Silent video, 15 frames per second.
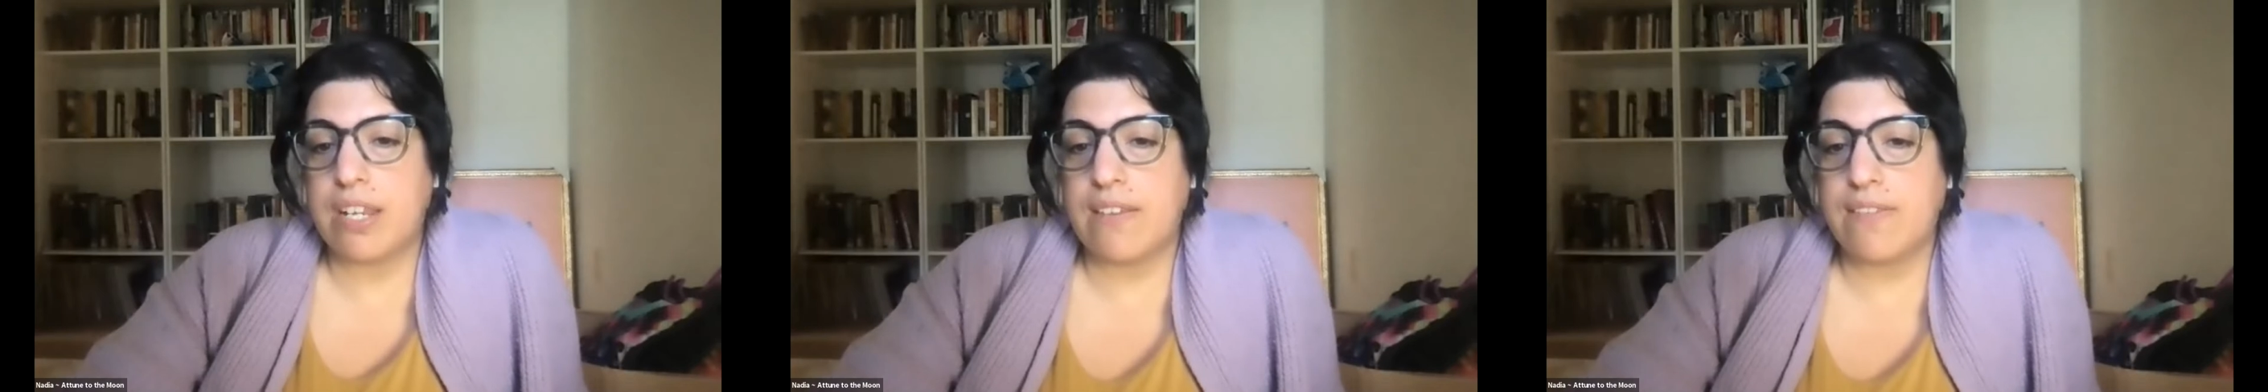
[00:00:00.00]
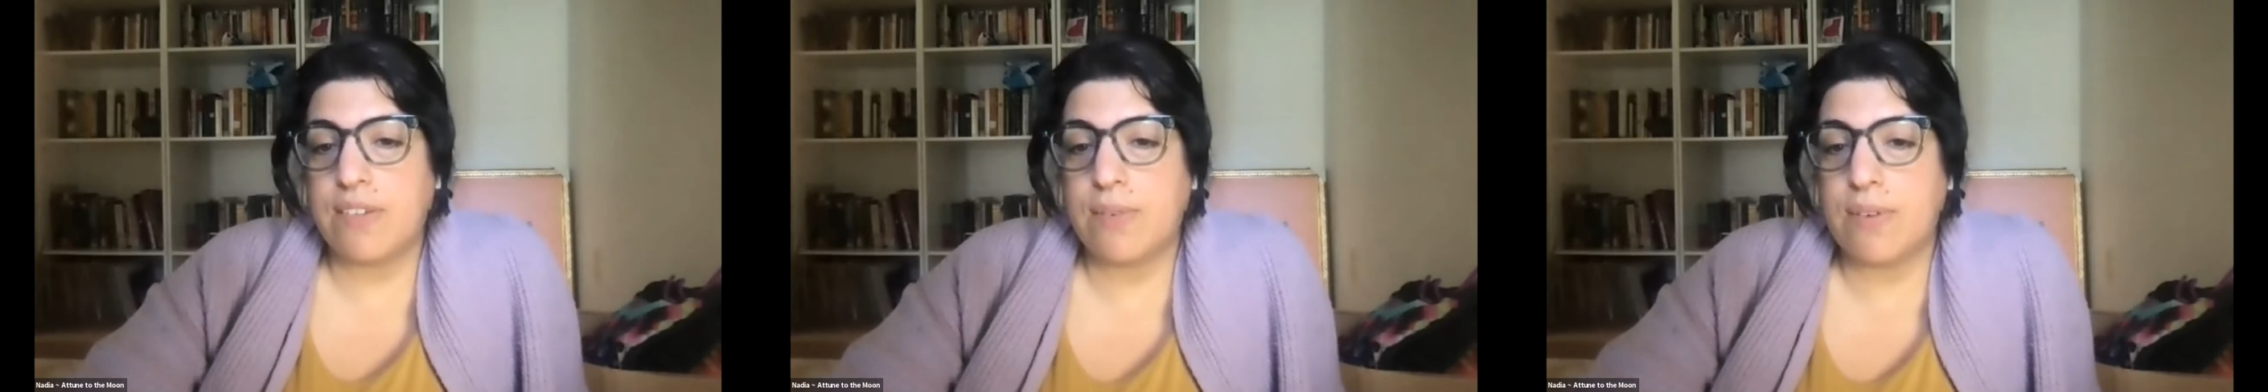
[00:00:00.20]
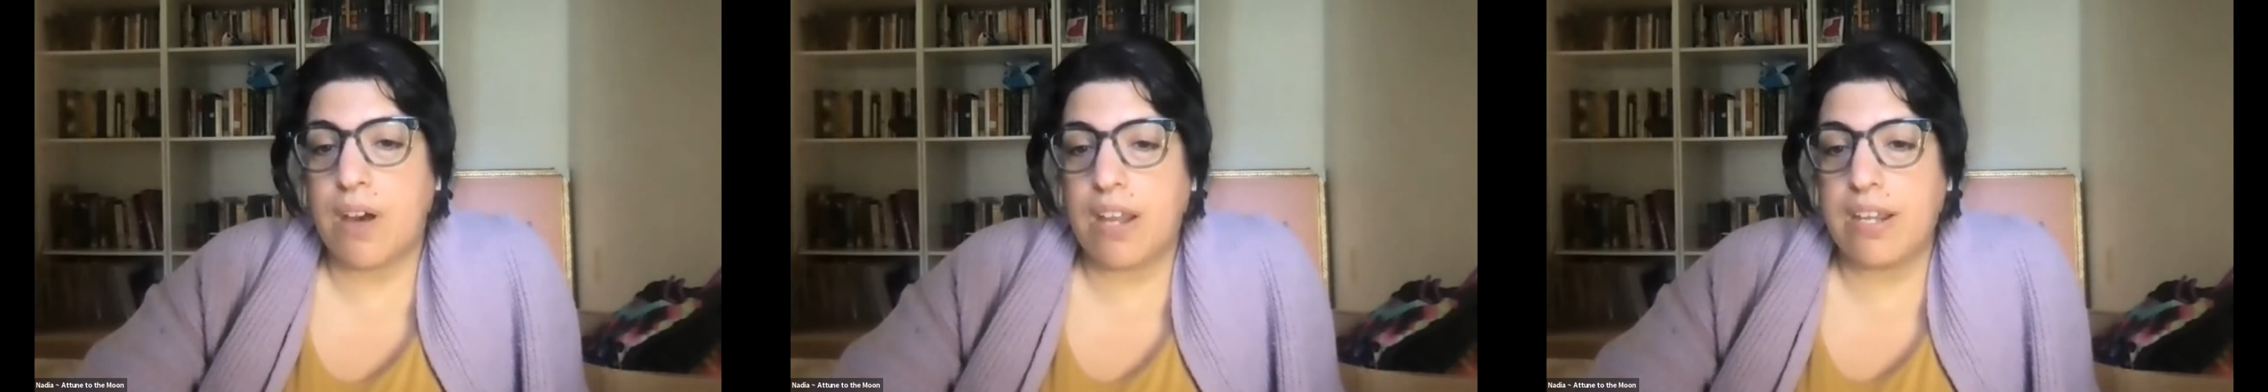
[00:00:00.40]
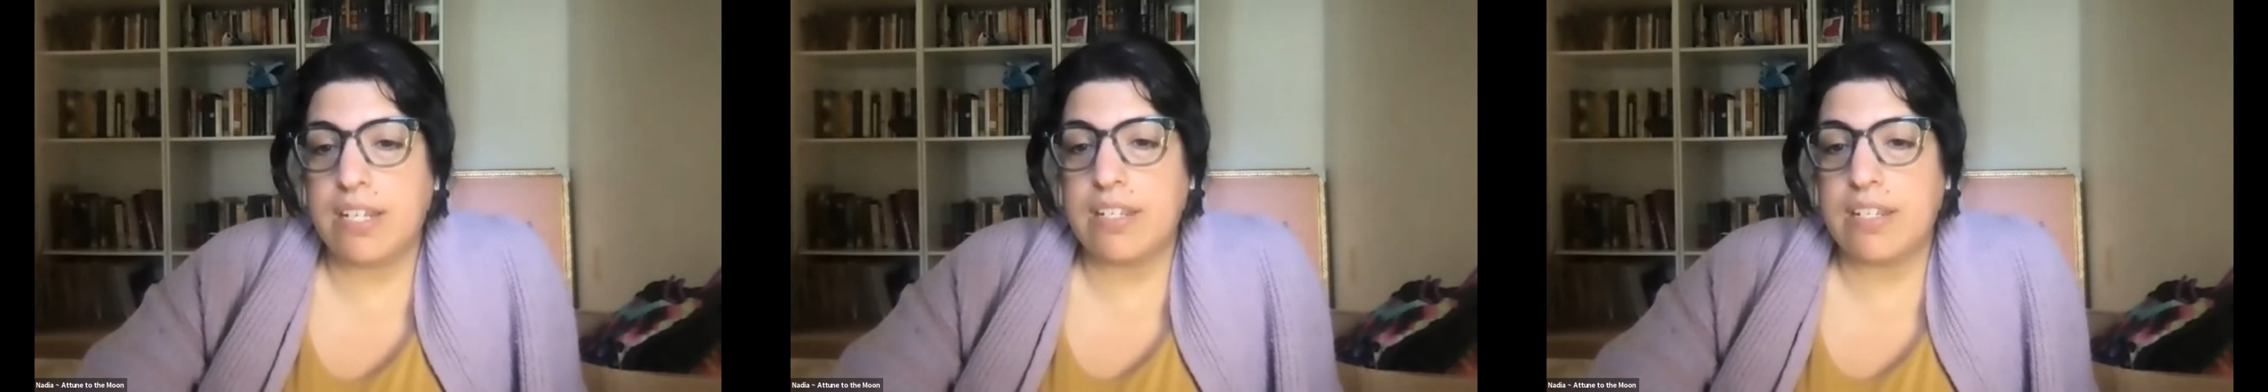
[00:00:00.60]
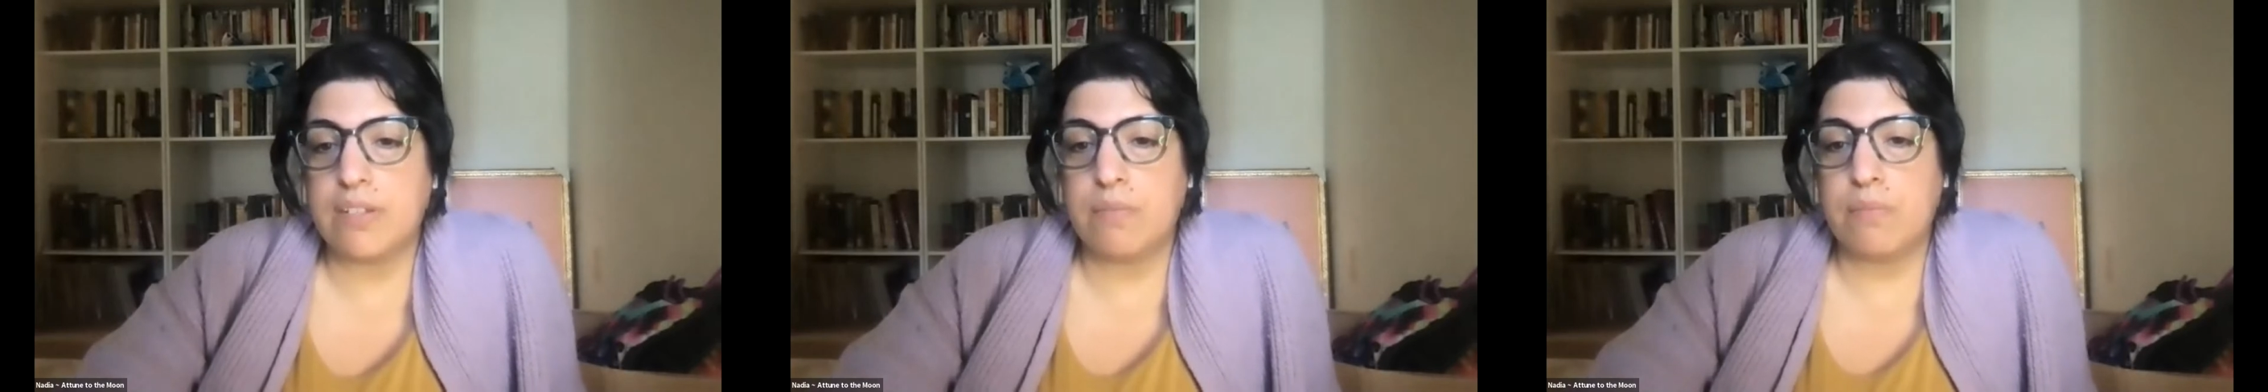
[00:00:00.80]
have you gotten
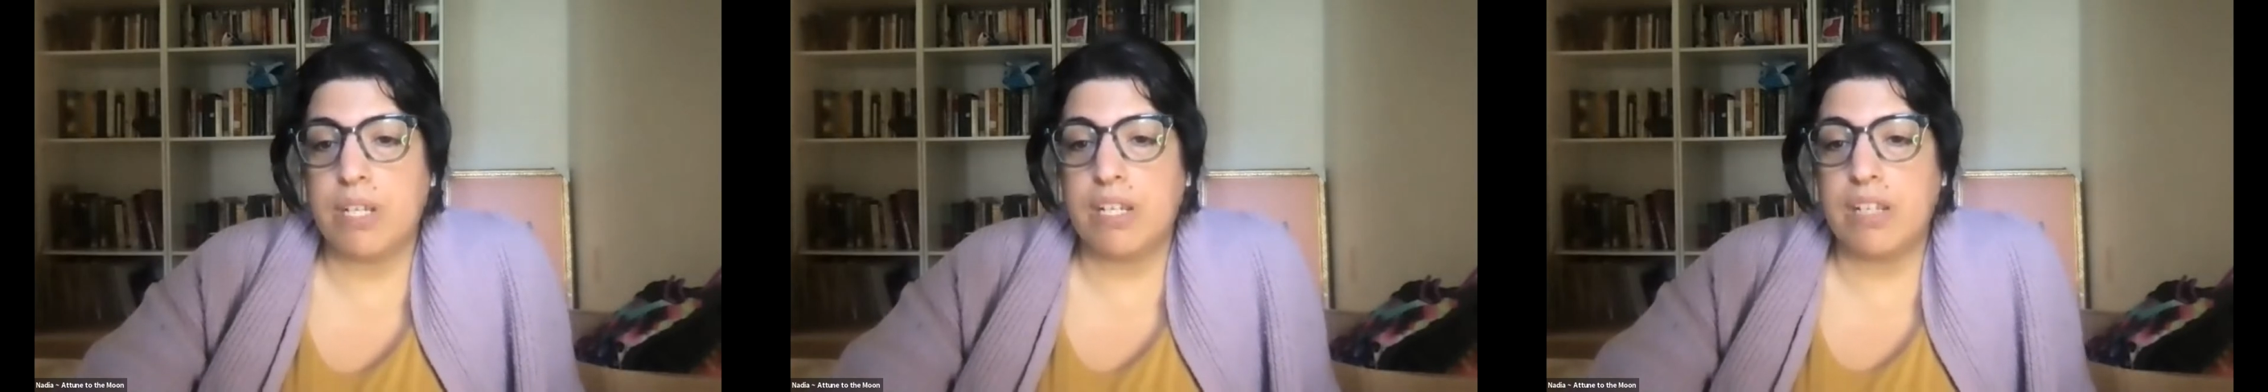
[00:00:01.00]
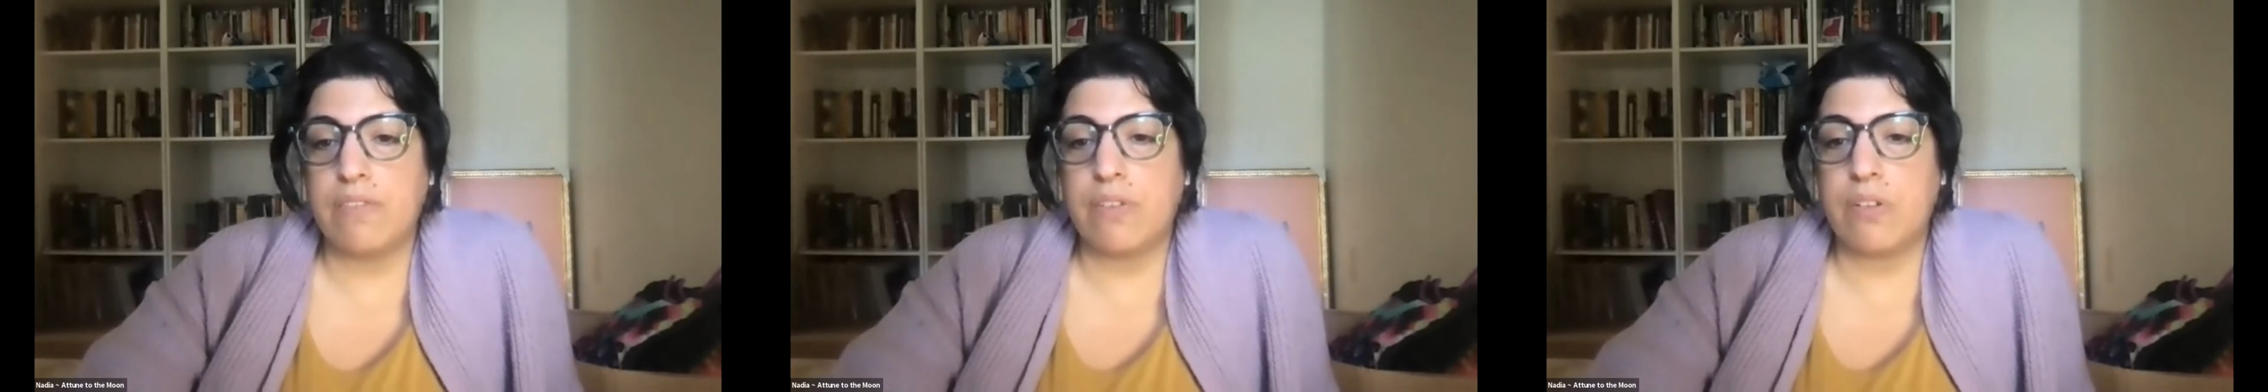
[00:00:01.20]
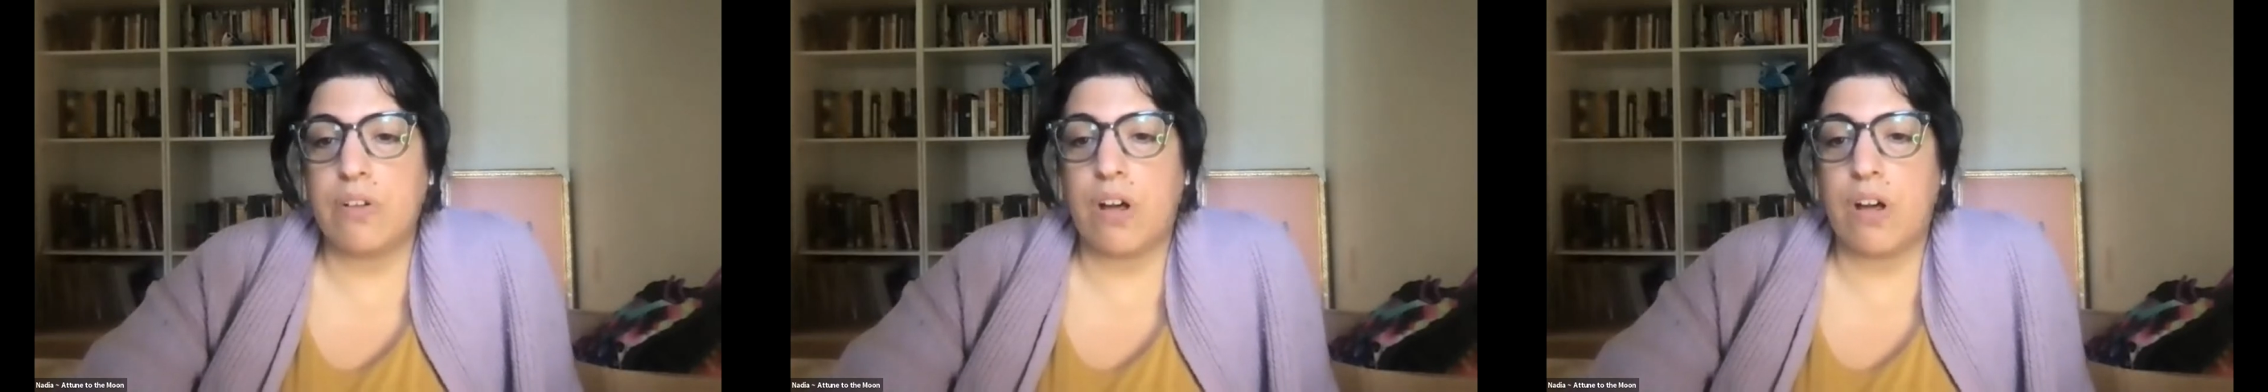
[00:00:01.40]
into meaningful